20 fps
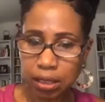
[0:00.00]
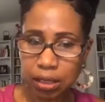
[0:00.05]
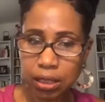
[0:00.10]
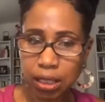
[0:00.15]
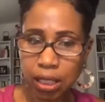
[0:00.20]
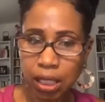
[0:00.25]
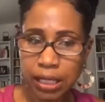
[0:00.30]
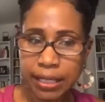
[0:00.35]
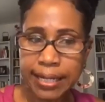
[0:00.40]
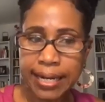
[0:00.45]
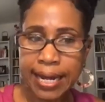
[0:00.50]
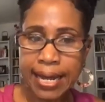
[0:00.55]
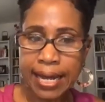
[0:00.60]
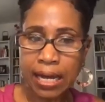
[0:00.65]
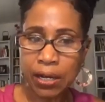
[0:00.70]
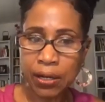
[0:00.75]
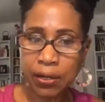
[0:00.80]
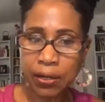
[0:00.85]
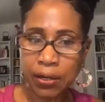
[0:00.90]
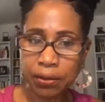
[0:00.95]
uh,
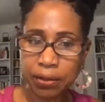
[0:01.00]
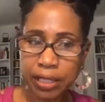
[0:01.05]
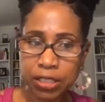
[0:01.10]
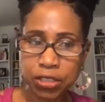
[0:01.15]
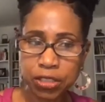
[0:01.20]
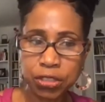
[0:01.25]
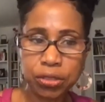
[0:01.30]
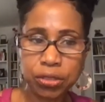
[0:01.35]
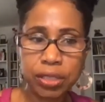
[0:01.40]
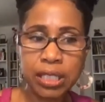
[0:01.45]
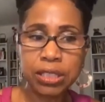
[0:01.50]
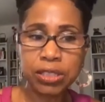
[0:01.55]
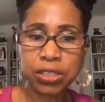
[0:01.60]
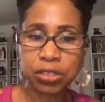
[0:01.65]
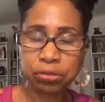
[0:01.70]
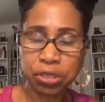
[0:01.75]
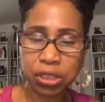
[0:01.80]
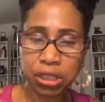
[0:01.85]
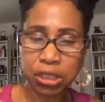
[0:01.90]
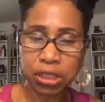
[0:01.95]
now as as
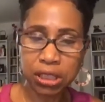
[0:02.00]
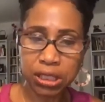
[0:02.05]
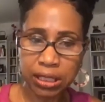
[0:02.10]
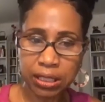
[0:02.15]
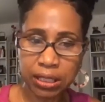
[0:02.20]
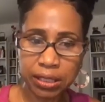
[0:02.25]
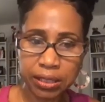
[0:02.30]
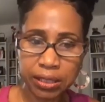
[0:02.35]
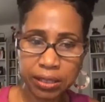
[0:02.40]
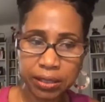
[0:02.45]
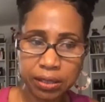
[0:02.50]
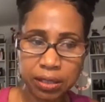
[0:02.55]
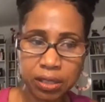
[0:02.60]
you see